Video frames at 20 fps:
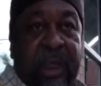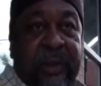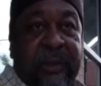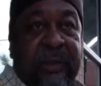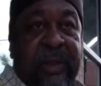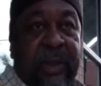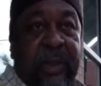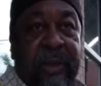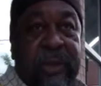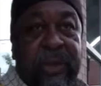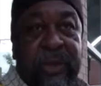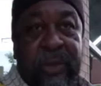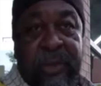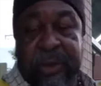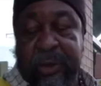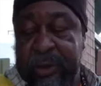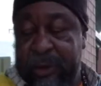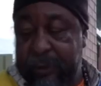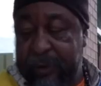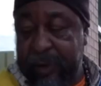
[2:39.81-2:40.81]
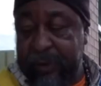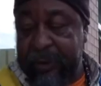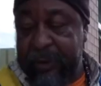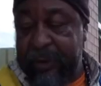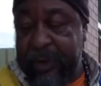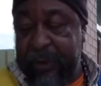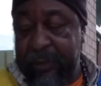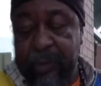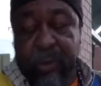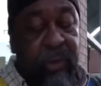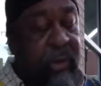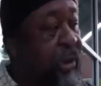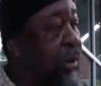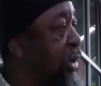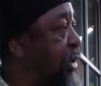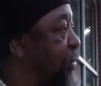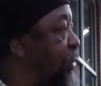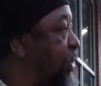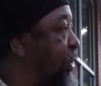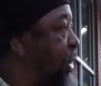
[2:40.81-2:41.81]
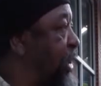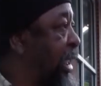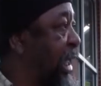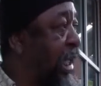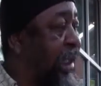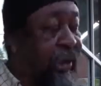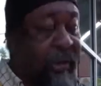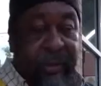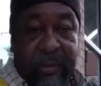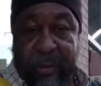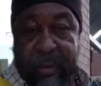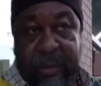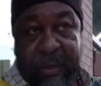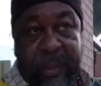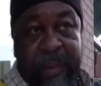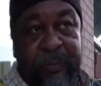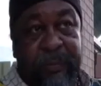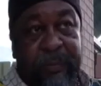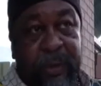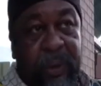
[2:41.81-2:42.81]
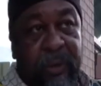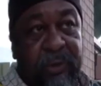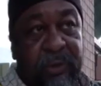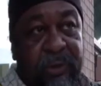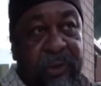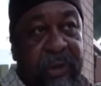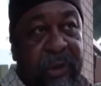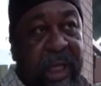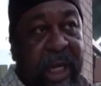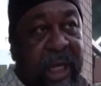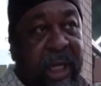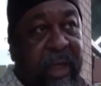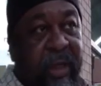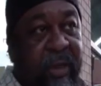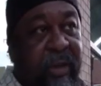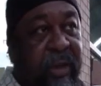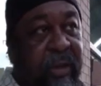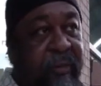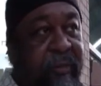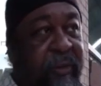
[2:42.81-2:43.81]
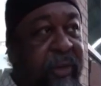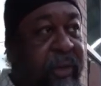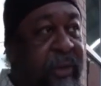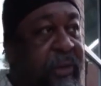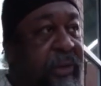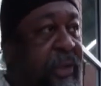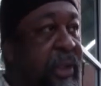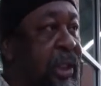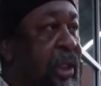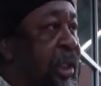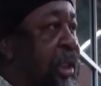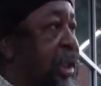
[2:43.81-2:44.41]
it's gonna show the description and more look more like this poster I held up first